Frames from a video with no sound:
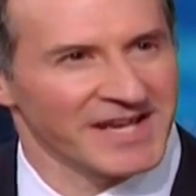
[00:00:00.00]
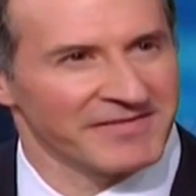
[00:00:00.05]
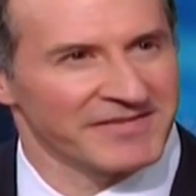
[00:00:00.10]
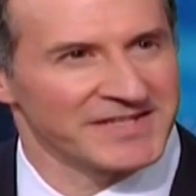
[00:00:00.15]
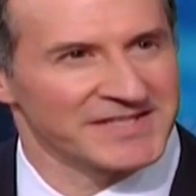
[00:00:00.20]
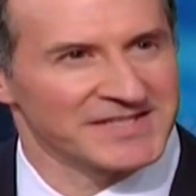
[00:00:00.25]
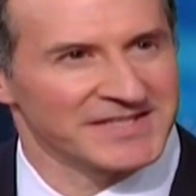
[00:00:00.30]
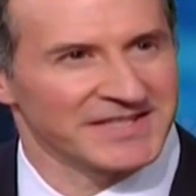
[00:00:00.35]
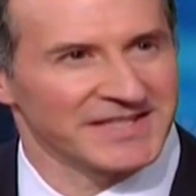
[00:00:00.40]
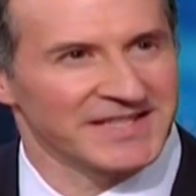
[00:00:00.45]

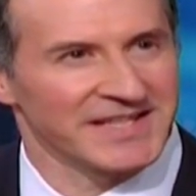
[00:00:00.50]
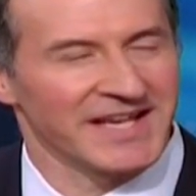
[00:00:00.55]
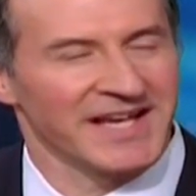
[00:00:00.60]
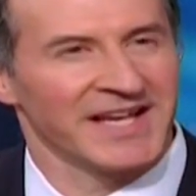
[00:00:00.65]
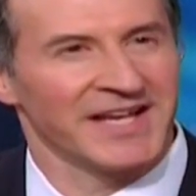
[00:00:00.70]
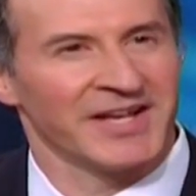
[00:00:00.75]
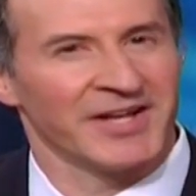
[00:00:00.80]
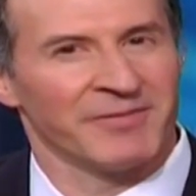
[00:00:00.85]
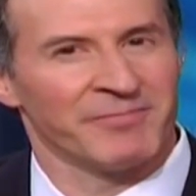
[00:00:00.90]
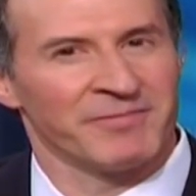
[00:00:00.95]
Obviously,
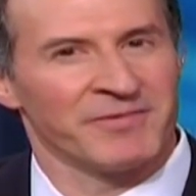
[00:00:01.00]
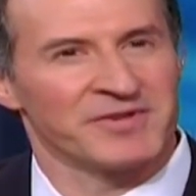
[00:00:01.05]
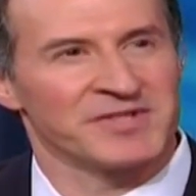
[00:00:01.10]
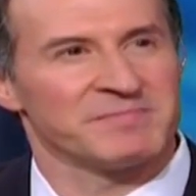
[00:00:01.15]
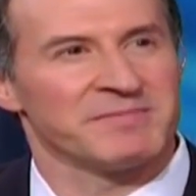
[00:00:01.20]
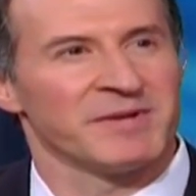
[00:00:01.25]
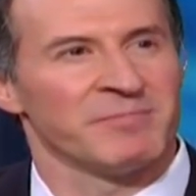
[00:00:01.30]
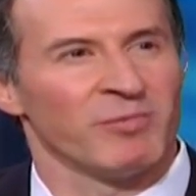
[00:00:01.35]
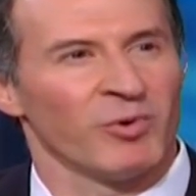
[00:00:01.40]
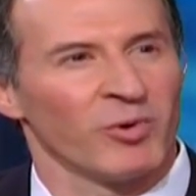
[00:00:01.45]
um,
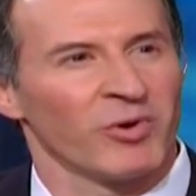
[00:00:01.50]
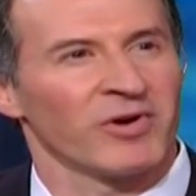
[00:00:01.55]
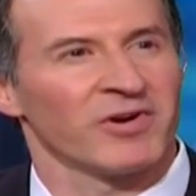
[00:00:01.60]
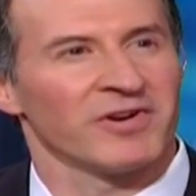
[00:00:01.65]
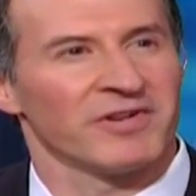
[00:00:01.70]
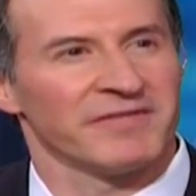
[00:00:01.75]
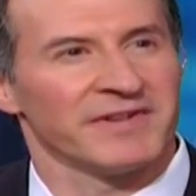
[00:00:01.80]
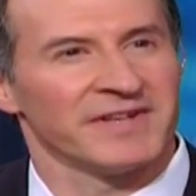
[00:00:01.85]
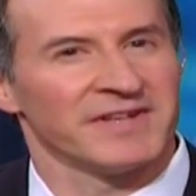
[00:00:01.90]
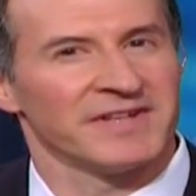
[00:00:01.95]
there's been
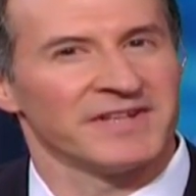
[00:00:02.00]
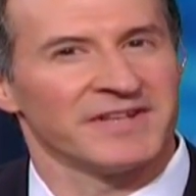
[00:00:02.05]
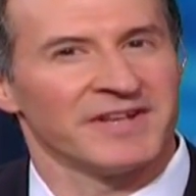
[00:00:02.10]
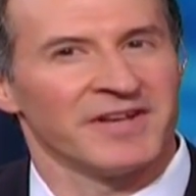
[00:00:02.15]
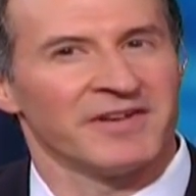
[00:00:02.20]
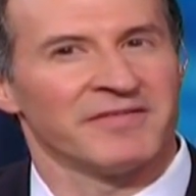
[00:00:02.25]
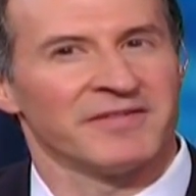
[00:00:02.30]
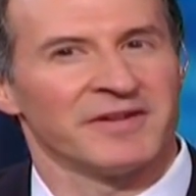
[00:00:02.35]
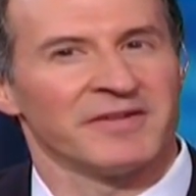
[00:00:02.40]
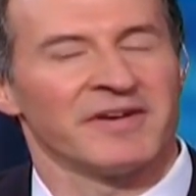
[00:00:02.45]
more of a
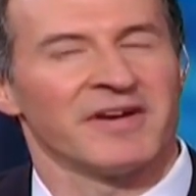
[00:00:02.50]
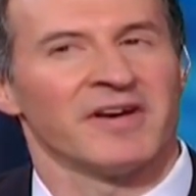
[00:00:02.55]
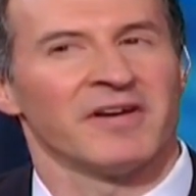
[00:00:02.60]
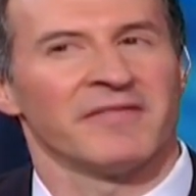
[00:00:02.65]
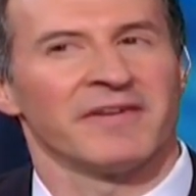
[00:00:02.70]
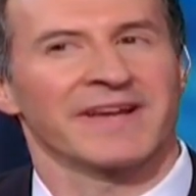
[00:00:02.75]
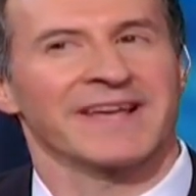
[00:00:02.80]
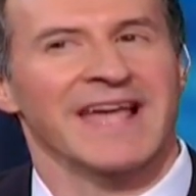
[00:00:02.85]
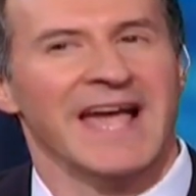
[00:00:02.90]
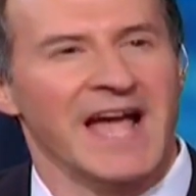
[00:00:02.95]
of a
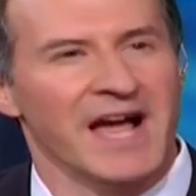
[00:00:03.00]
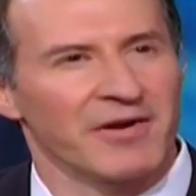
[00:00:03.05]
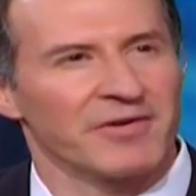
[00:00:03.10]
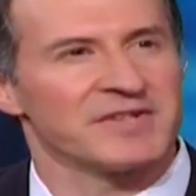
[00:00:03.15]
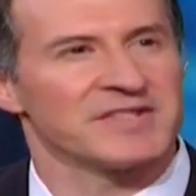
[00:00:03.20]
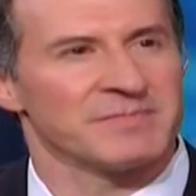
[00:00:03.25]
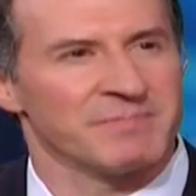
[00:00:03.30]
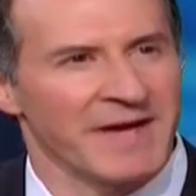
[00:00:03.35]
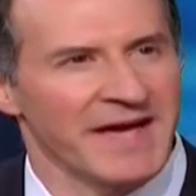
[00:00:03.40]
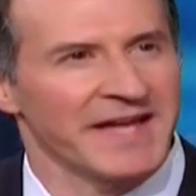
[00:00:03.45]
of a
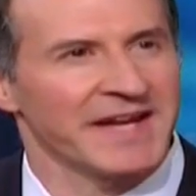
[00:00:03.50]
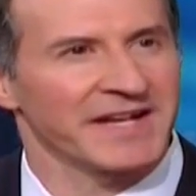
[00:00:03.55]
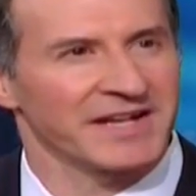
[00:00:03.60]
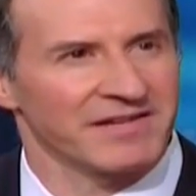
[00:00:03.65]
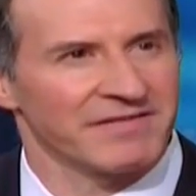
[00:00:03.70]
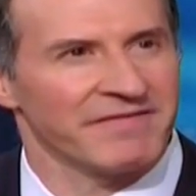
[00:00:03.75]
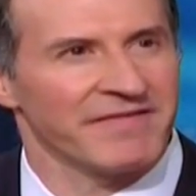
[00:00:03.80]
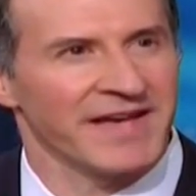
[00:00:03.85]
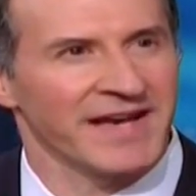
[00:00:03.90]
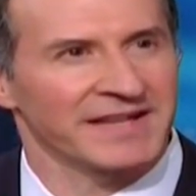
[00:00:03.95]

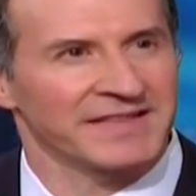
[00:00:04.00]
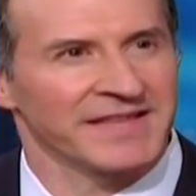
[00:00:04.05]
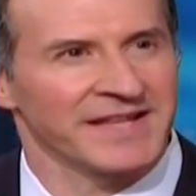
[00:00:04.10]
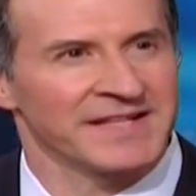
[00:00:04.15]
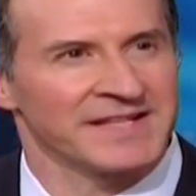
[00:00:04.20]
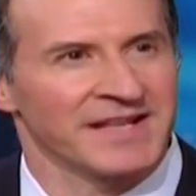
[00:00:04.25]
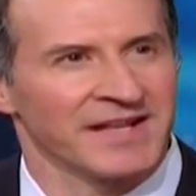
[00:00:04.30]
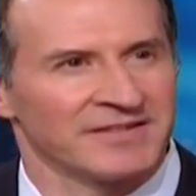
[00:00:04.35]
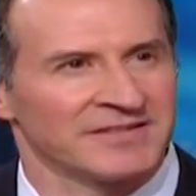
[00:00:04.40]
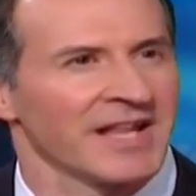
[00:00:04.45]
charismatic effect
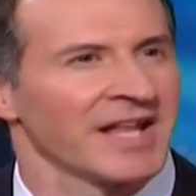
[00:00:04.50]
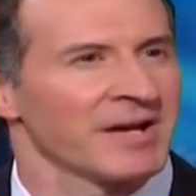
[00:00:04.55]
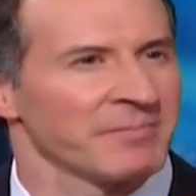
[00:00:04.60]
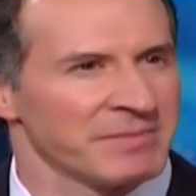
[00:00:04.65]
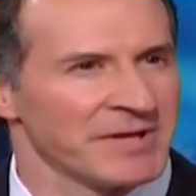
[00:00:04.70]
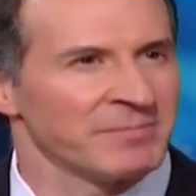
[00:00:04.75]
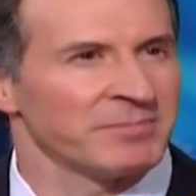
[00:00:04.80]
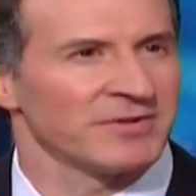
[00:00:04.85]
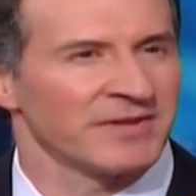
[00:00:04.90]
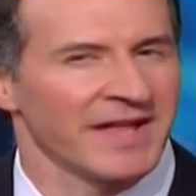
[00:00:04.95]
that a lot
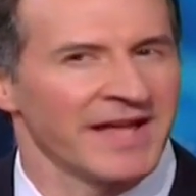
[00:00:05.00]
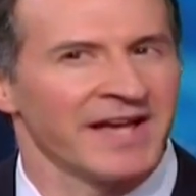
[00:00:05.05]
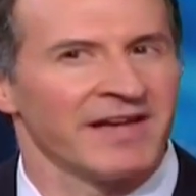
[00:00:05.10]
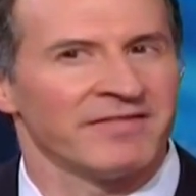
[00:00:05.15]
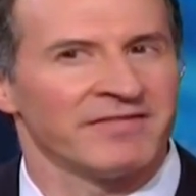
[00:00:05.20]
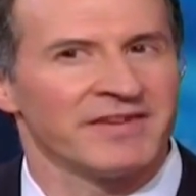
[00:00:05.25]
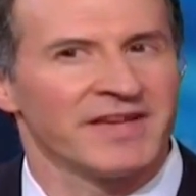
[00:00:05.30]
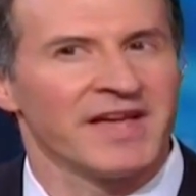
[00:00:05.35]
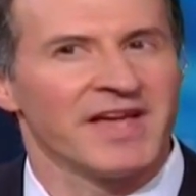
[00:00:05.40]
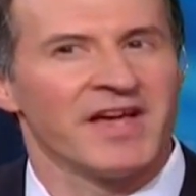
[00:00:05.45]
of people
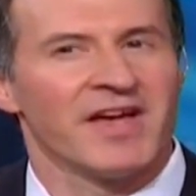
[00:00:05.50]
have